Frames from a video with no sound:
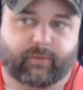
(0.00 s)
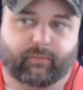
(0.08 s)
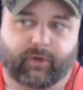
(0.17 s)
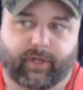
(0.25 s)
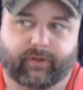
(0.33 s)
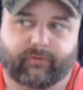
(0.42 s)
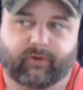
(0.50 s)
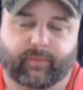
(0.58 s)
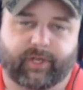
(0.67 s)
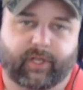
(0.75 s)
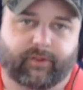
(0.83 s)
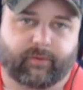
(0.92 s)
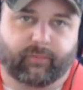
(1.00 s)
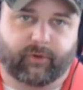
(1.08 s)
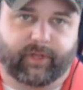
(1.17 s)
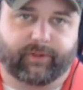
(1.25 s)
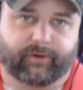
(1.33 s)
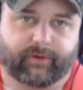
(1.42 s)
a brother from another
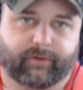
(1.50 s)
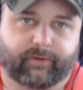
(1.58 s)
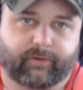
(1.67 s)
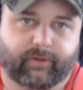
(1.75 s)
brother